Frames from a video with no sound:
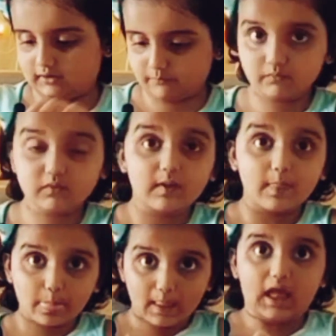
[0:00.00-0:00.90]
some
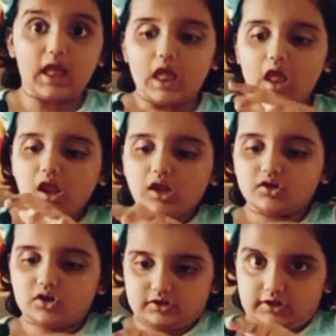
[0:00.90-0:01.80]

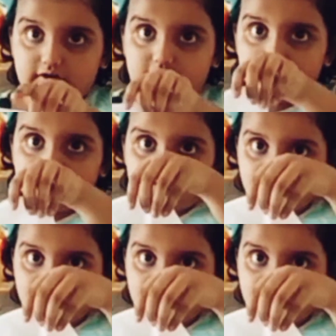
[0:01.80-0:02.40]
dirt in it.